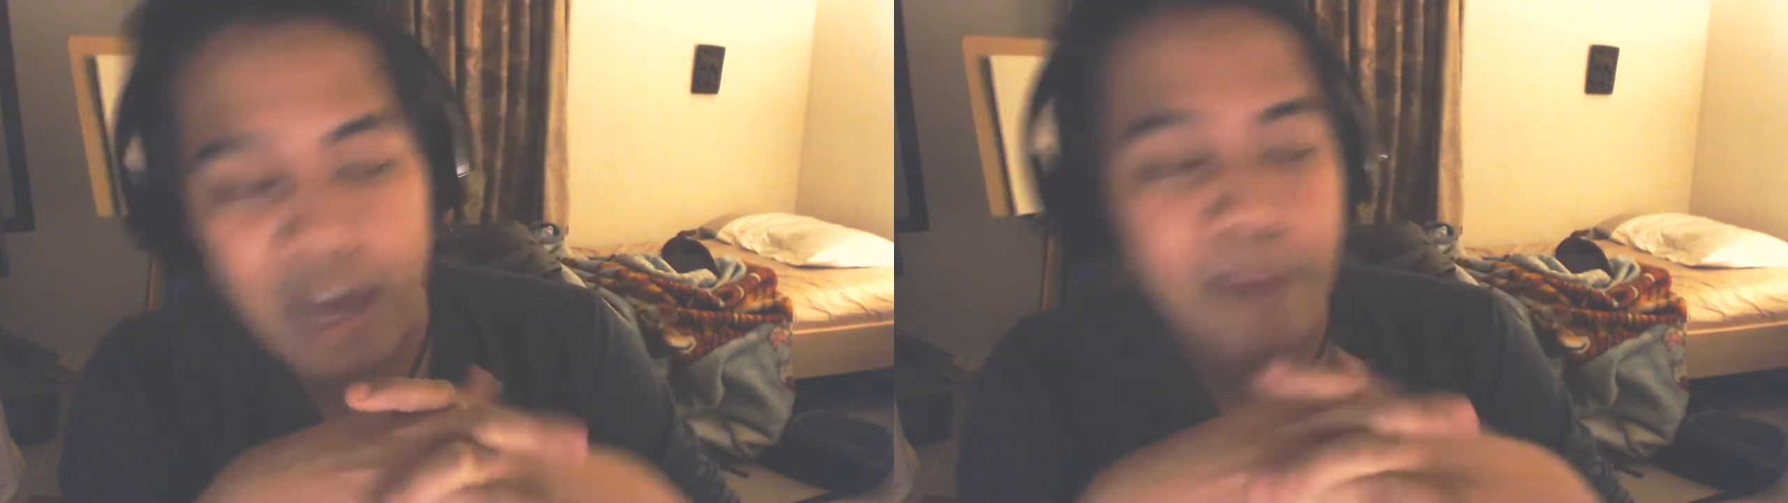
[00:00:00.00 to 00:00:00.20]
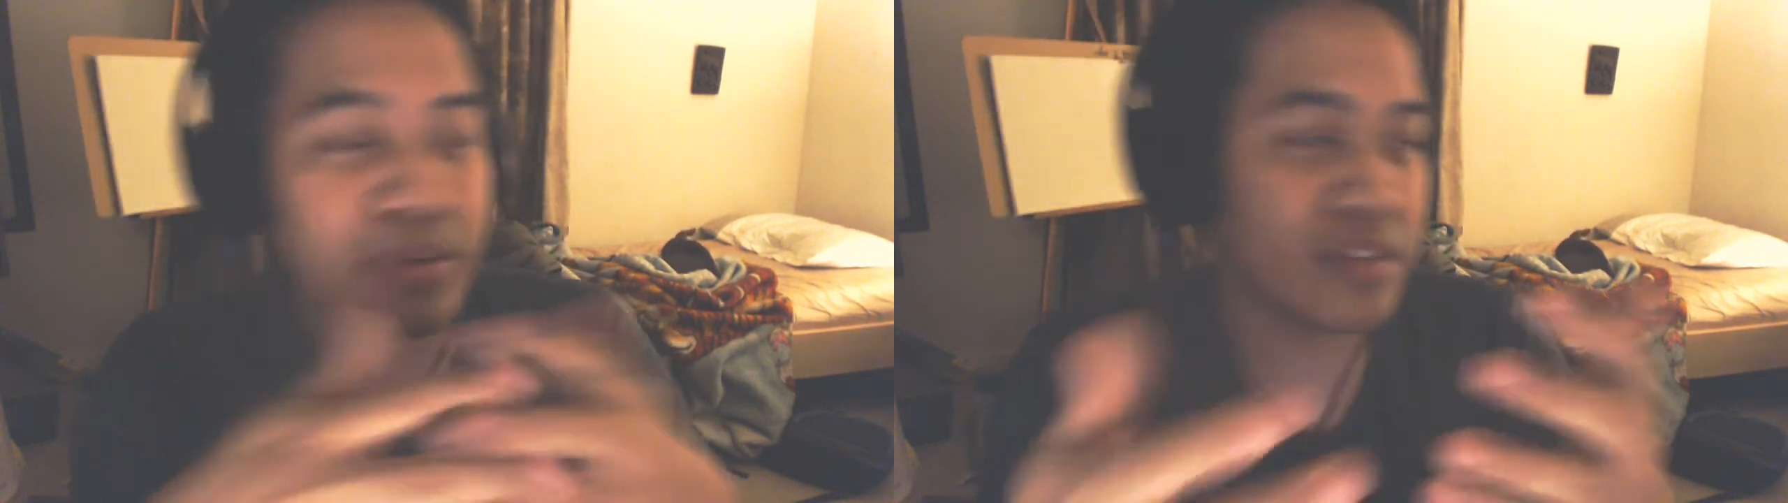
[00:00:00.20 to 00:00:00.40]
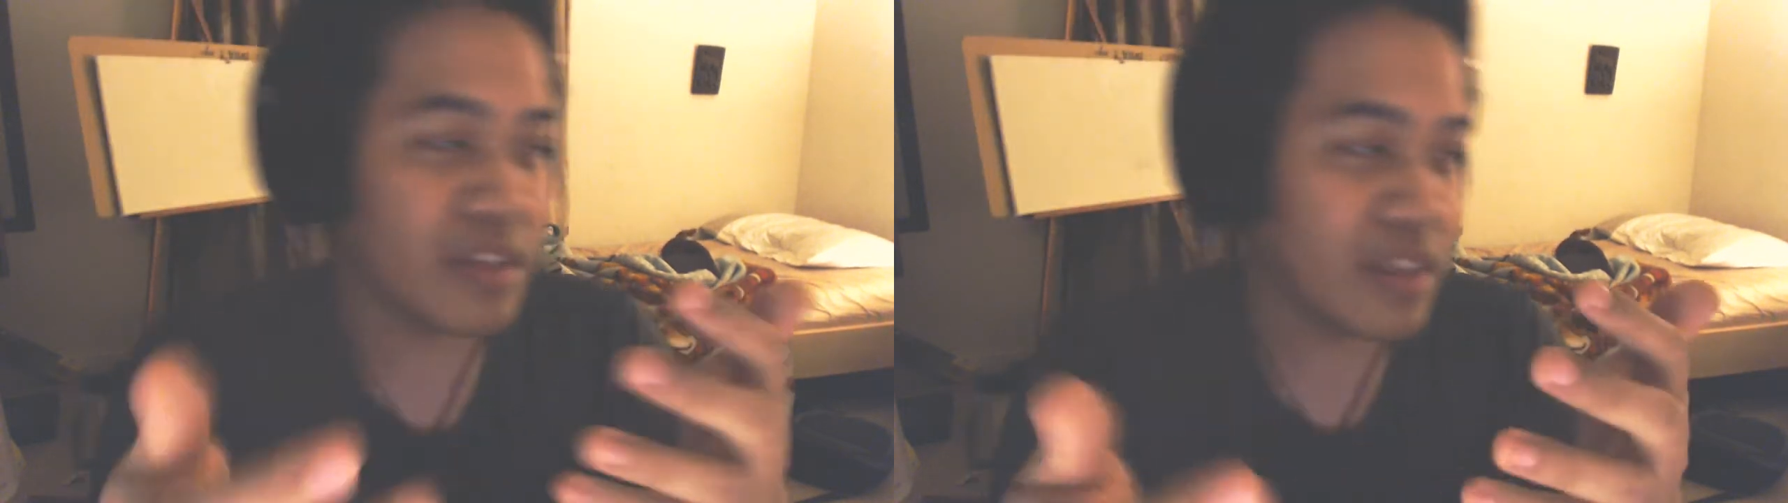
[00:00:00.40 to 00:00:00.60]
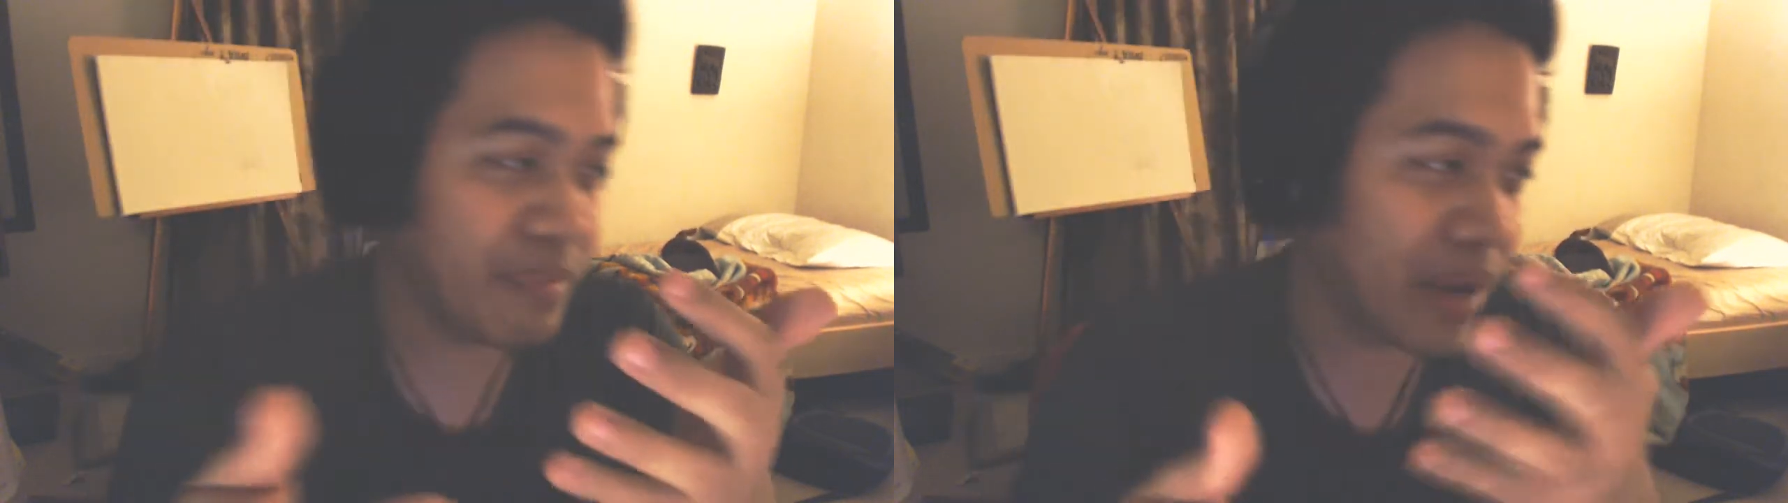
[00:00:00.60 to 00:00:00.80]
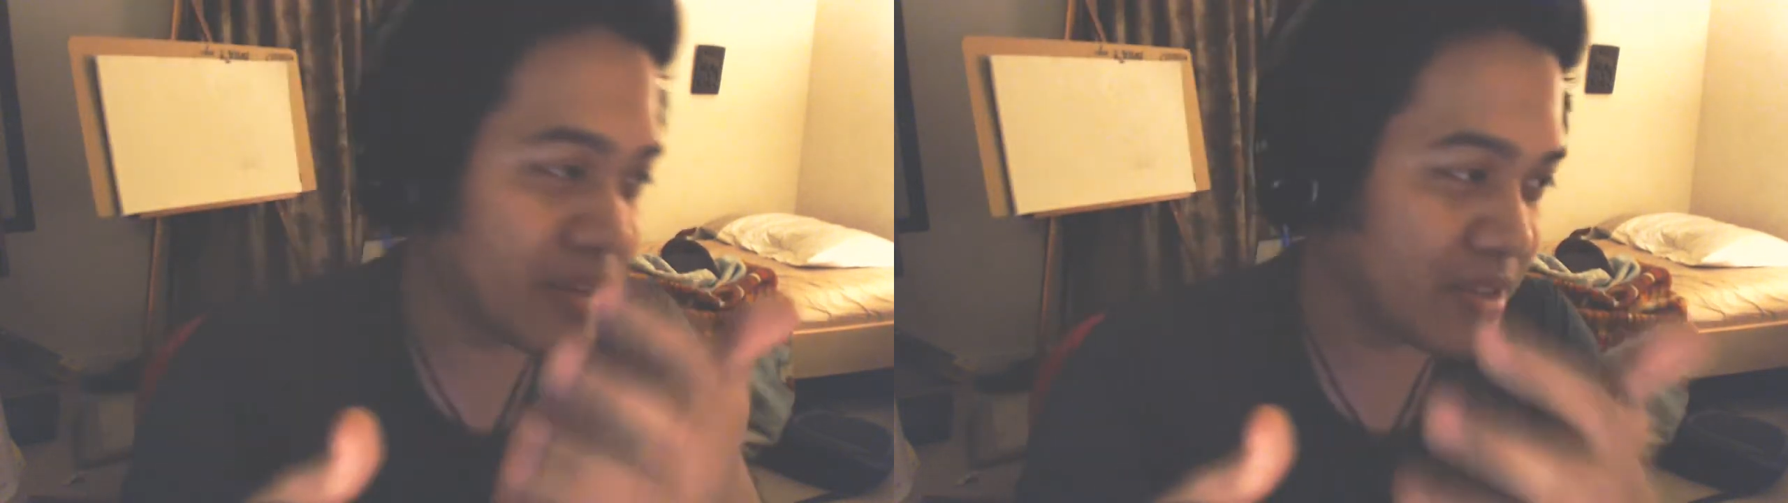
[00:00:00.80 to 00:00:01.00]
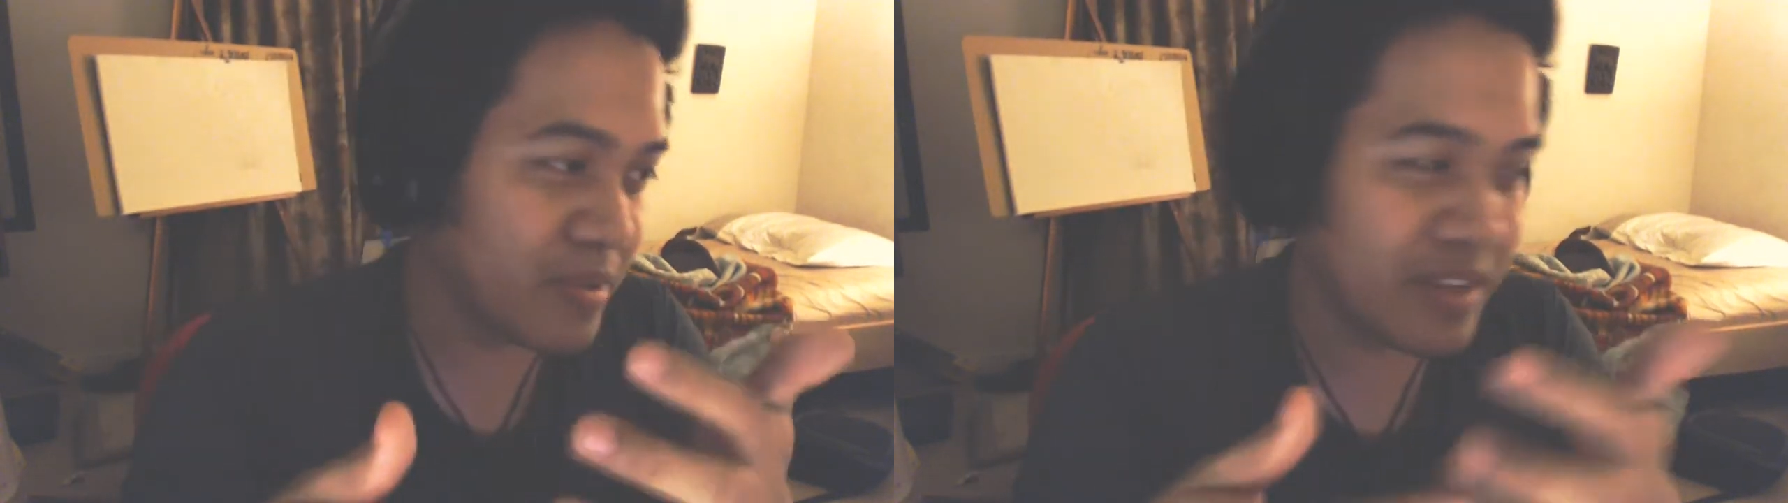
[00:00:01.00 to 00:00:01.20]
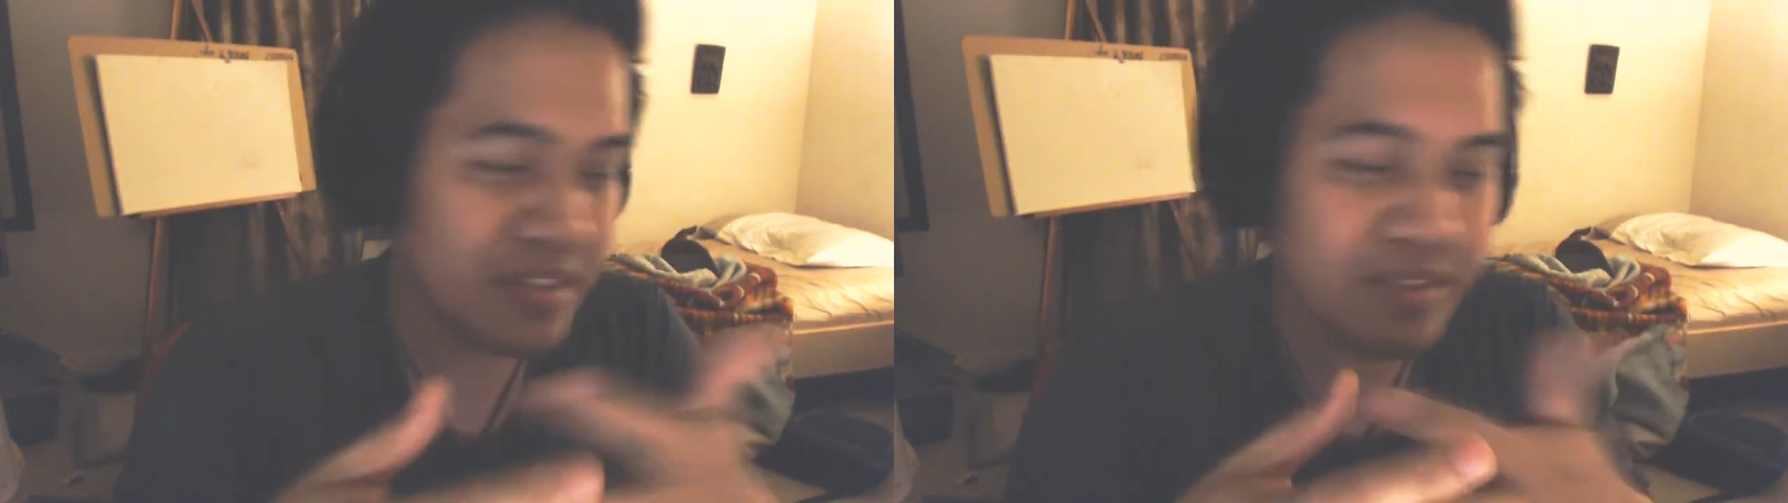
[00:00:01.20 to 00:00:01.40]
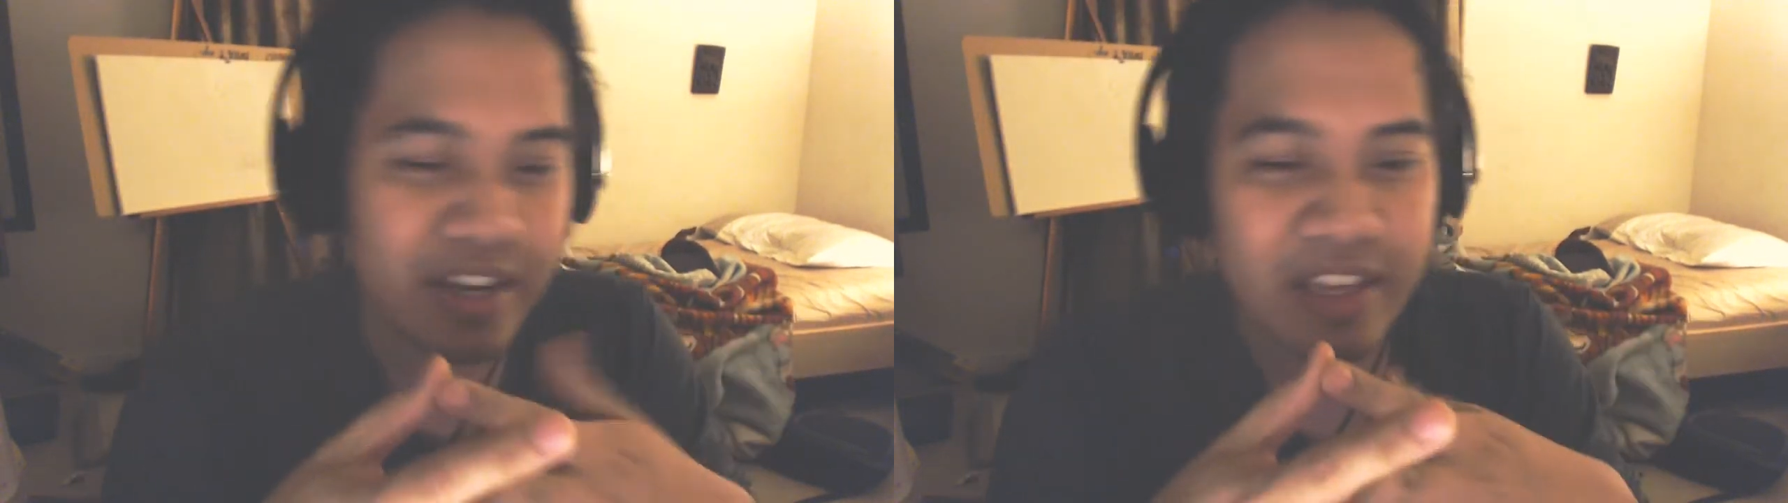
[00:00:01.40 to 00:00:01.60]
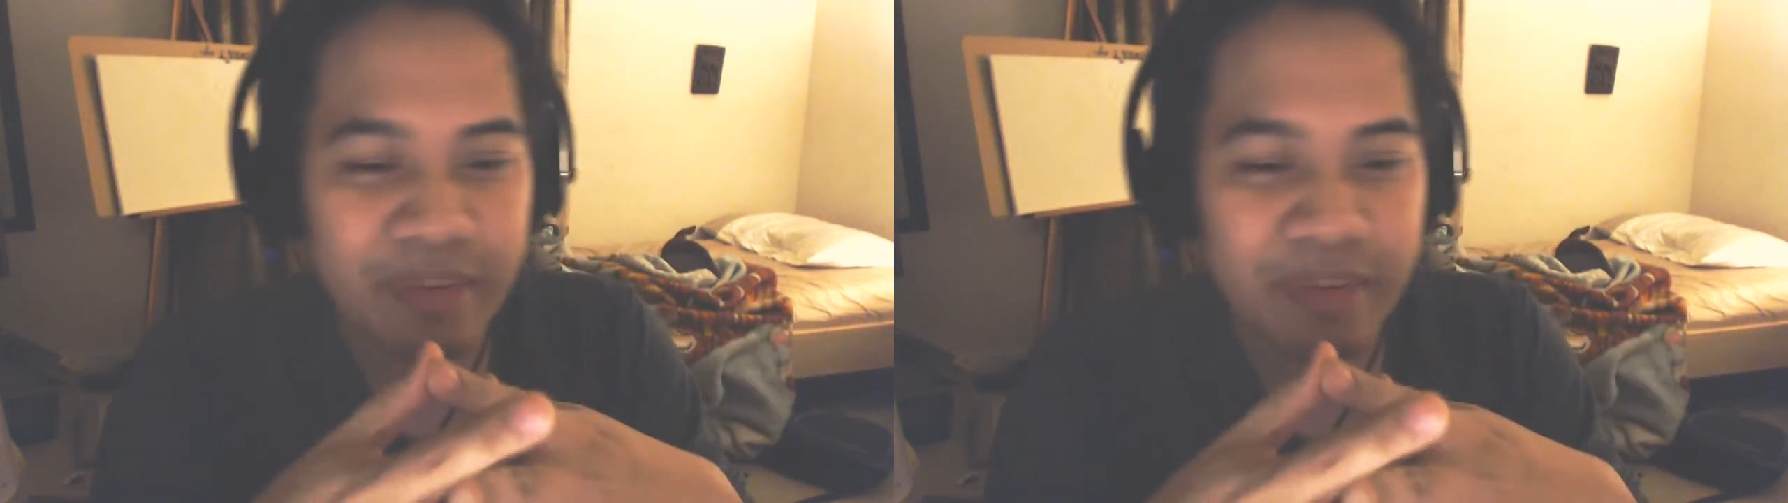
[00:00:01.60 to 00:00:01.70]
I personally think Bowser wins, right?